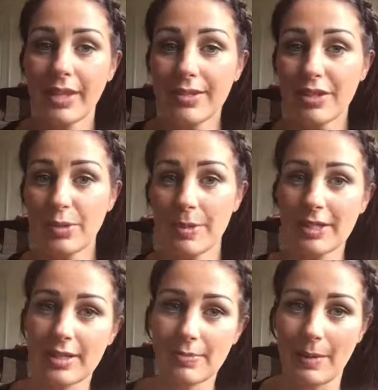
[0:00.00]
This is your
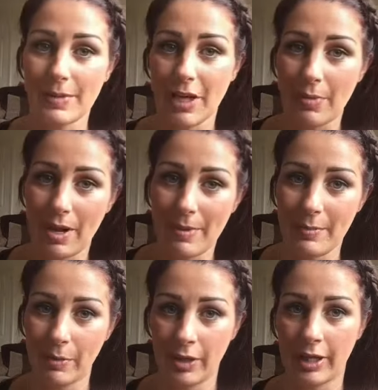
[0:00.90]
business website where
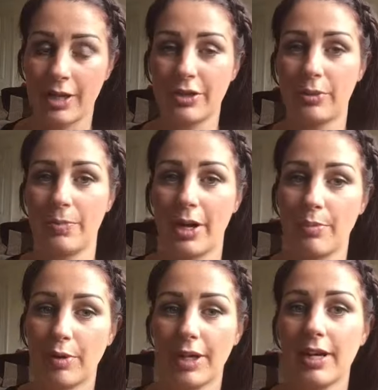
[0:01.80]
people can go to and buy
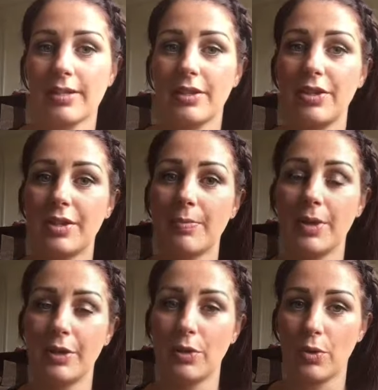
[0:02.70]
your products and you can
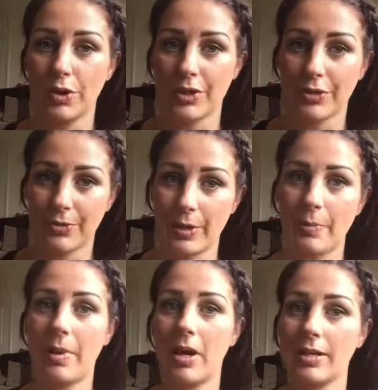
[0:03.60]
put your orders through
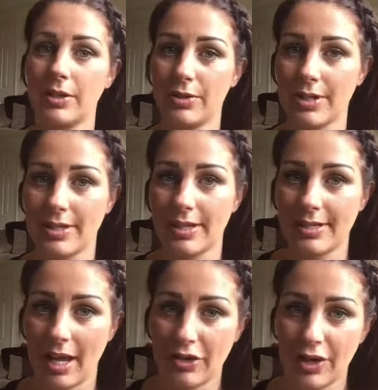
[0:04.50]
and party orders,
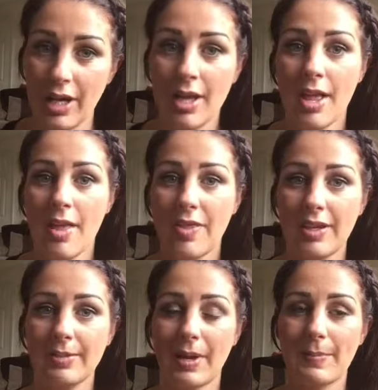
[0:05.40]
etc.
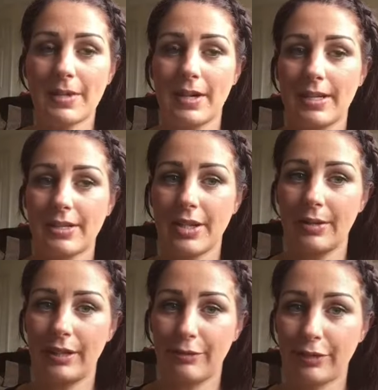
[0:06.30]
This website is
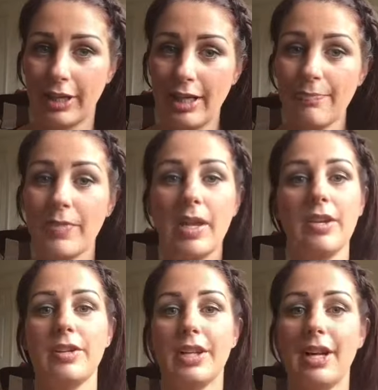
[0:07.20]
totally free.
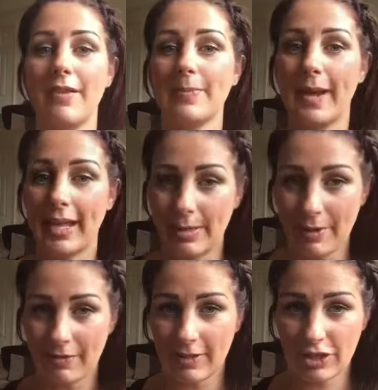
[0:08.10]
You don't have to pay any
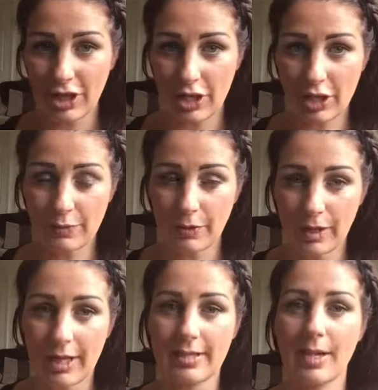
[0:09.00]
monthly charges for
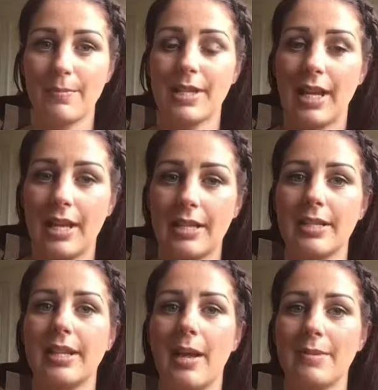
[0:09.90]
it. It's updated,
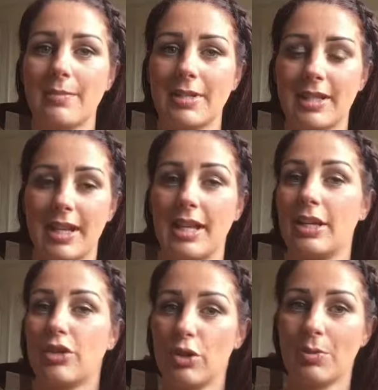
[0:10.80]
it's kept up to date, and
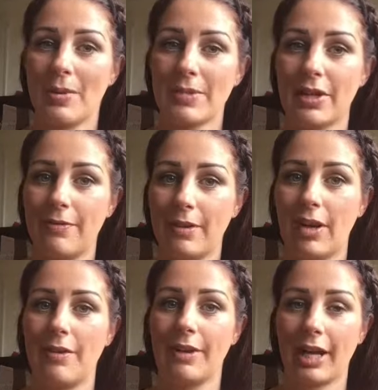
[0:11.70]
it's your website for
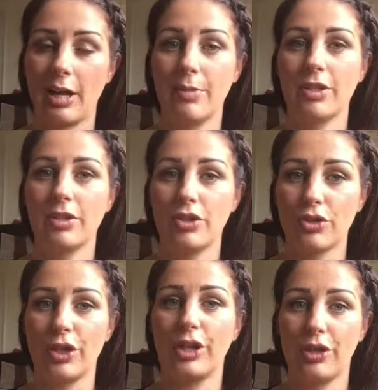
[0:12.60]
life, okay? Once you
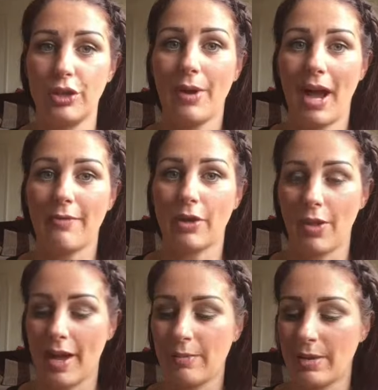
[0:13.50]
join, you have
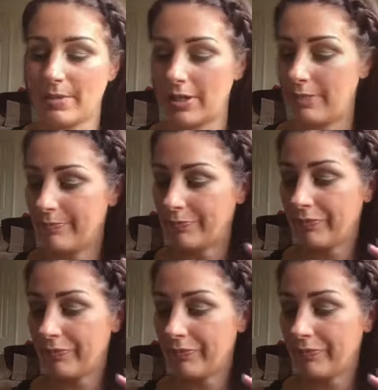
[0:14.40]
got that website.